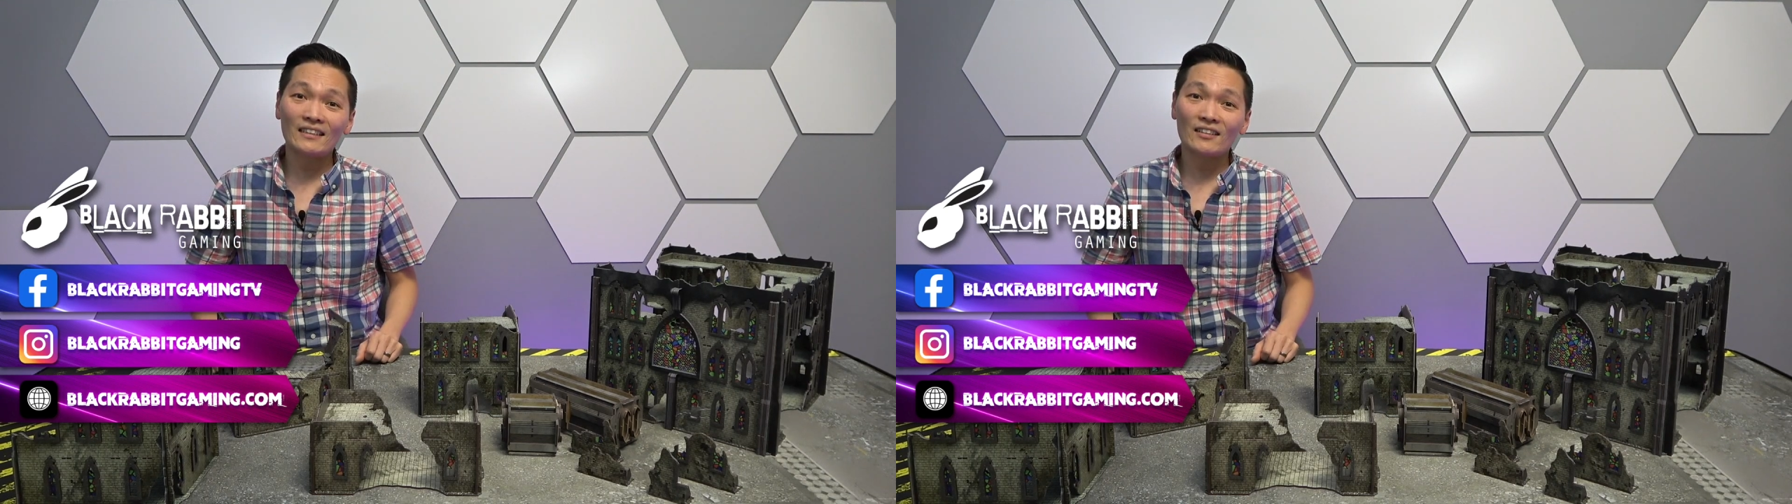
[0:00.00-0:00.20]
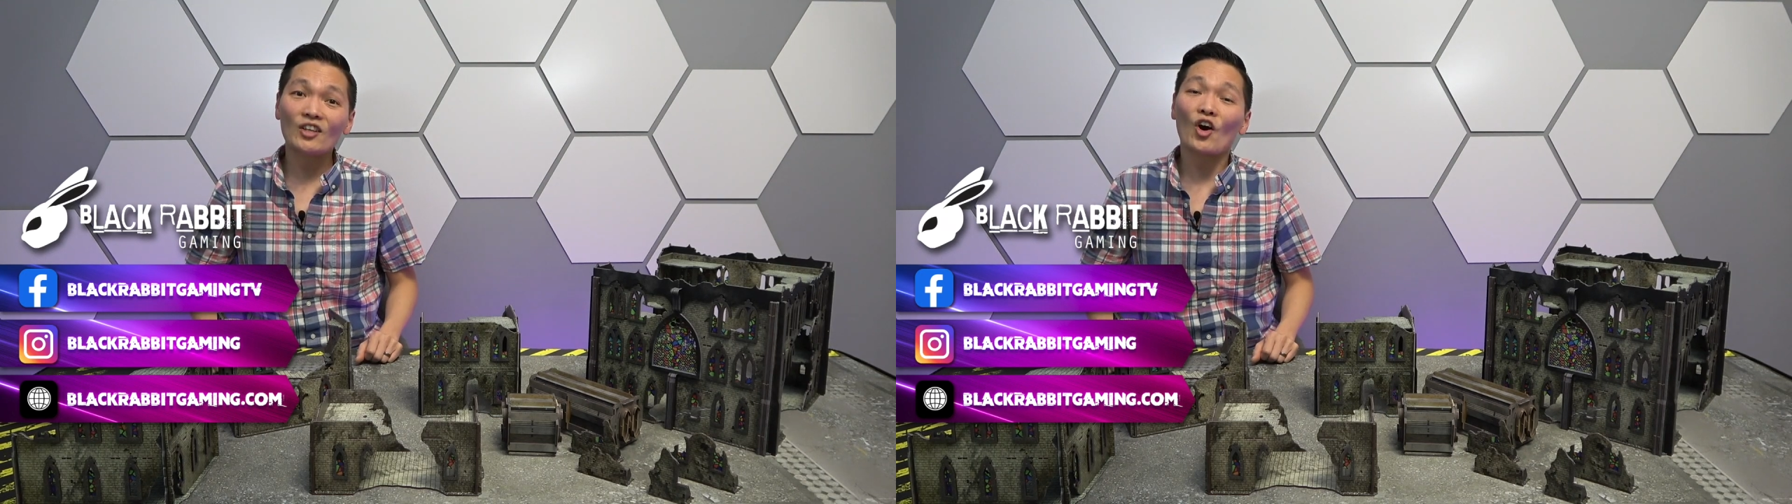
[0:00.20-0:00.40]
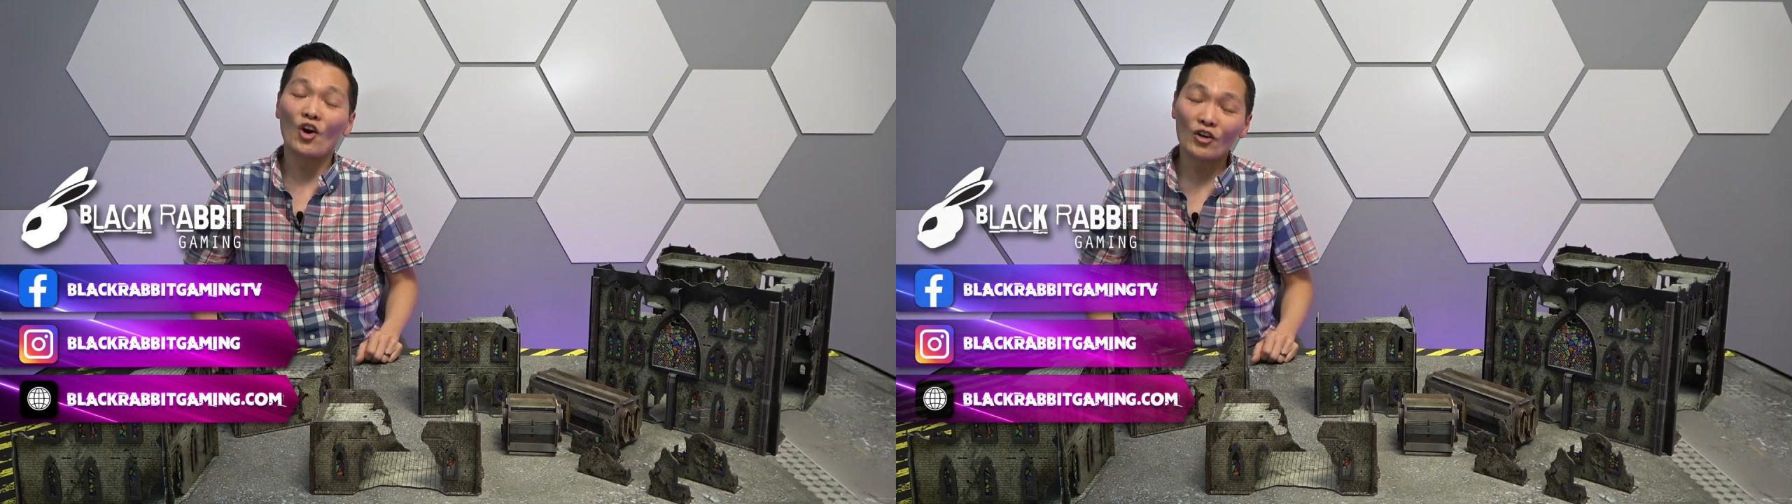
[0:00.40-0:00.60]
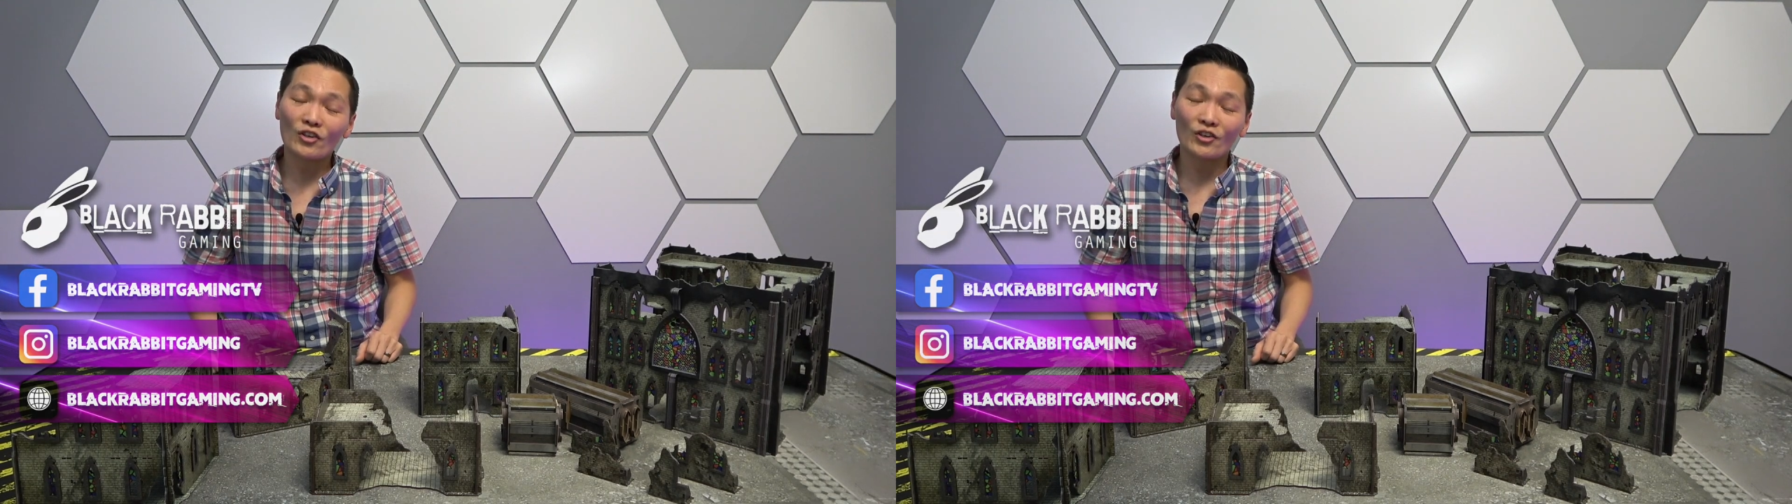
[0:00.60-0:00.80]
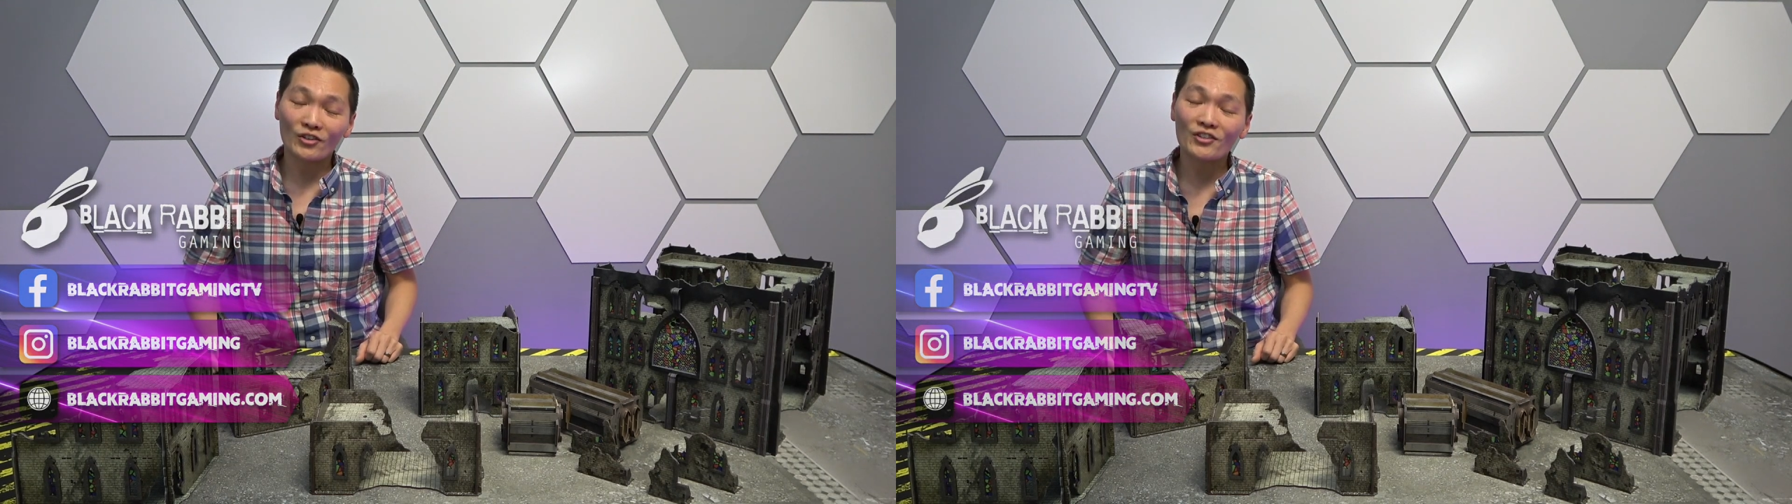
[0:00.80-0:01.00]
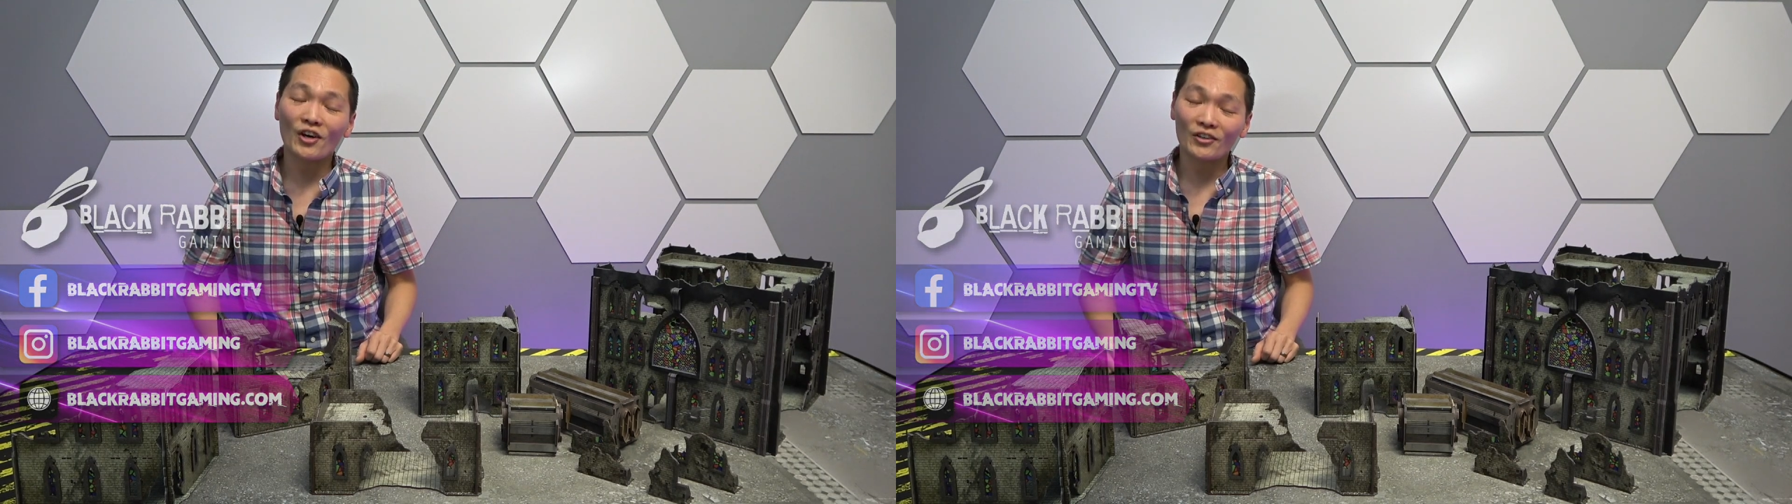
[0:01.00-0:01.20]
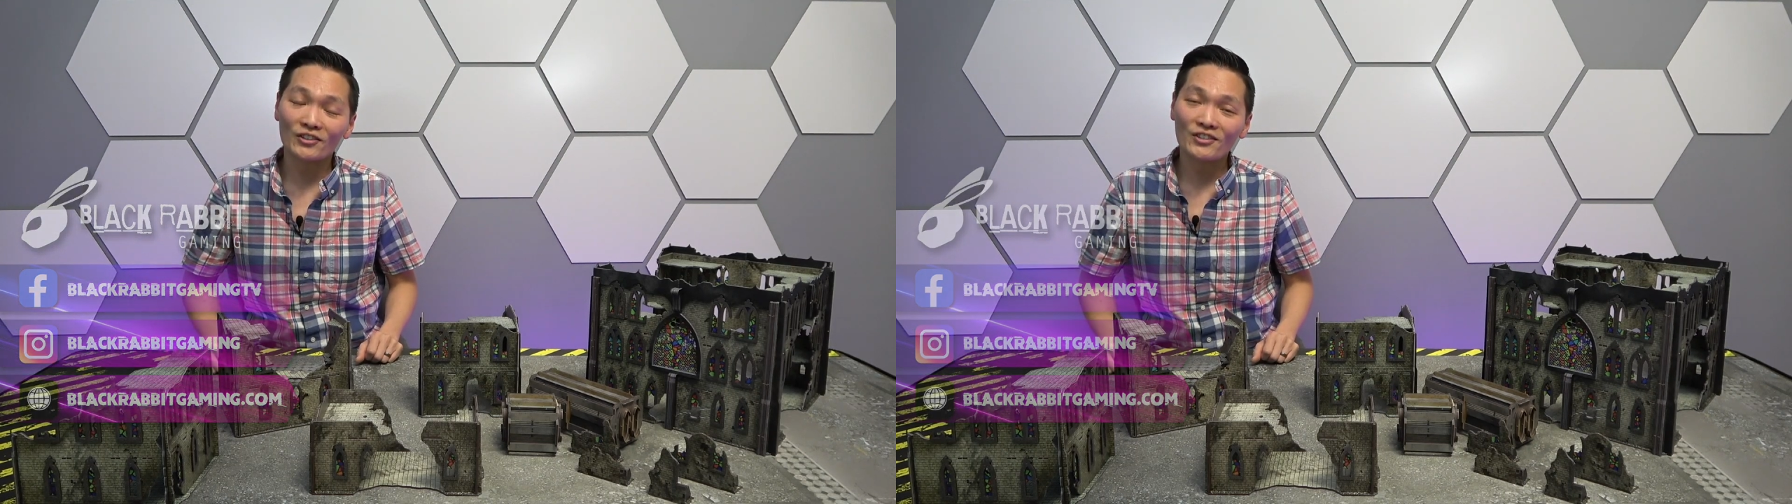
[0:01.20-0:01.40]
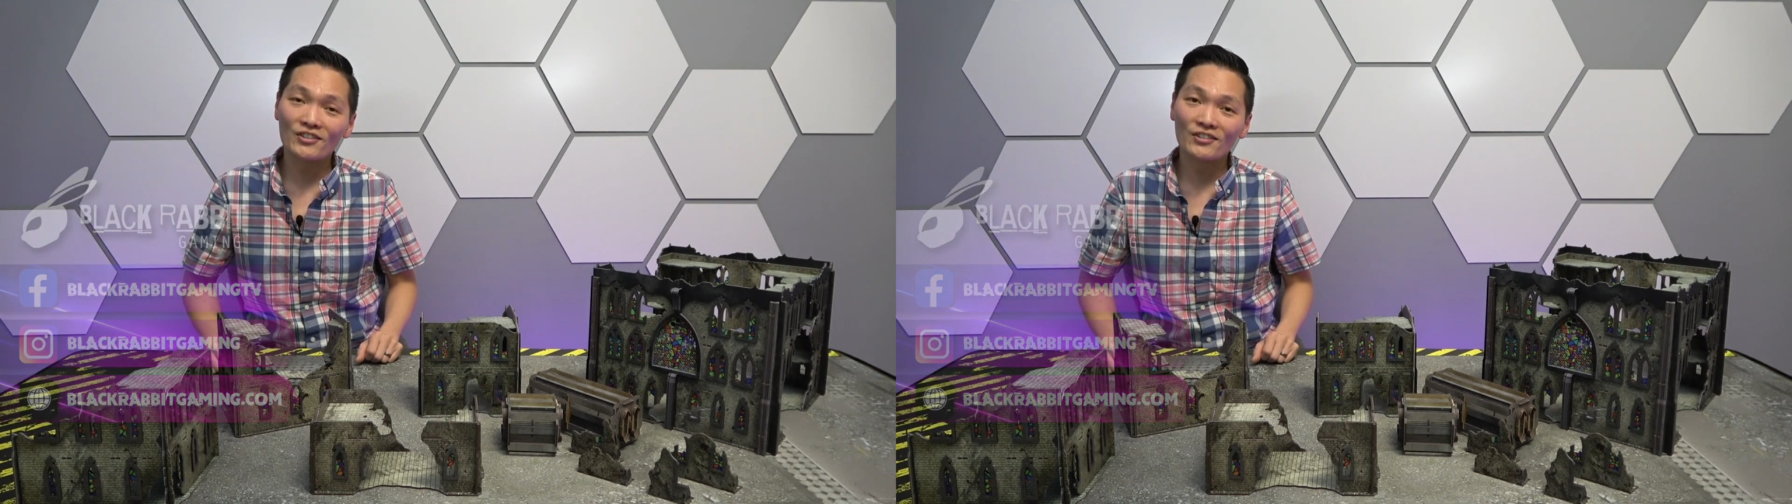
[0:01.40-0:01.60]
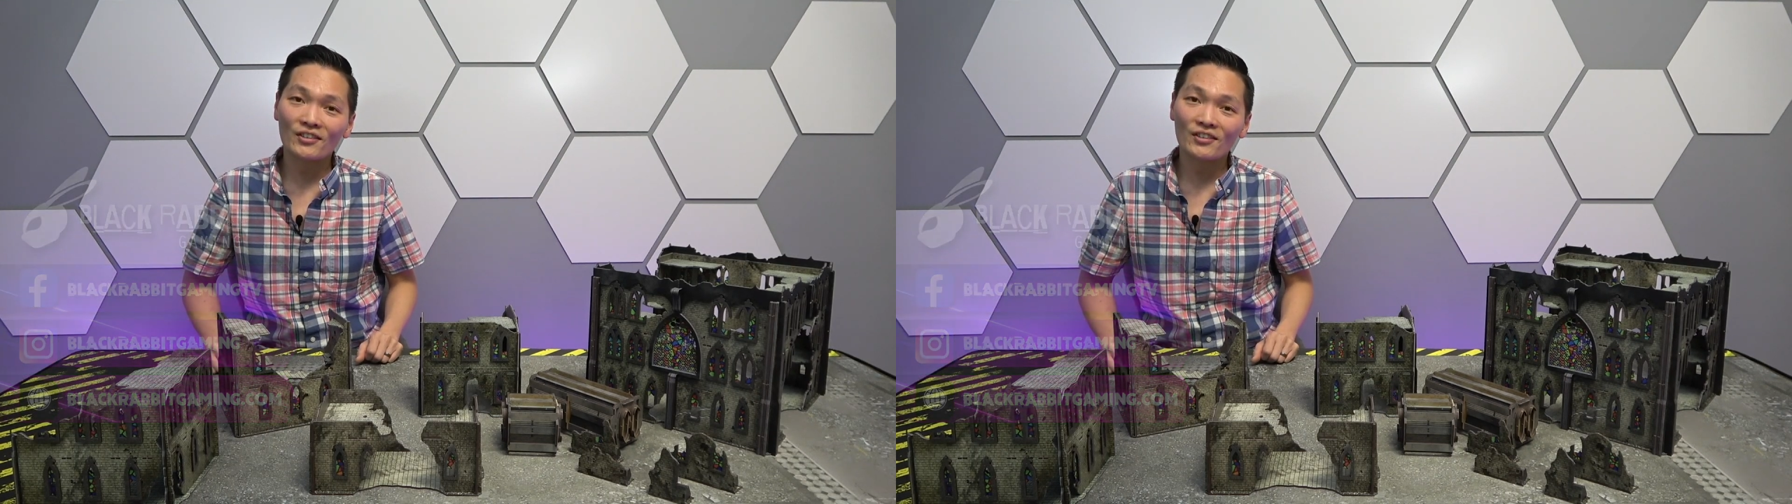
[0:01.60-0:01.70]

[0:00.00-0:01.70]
your hard-earned dollars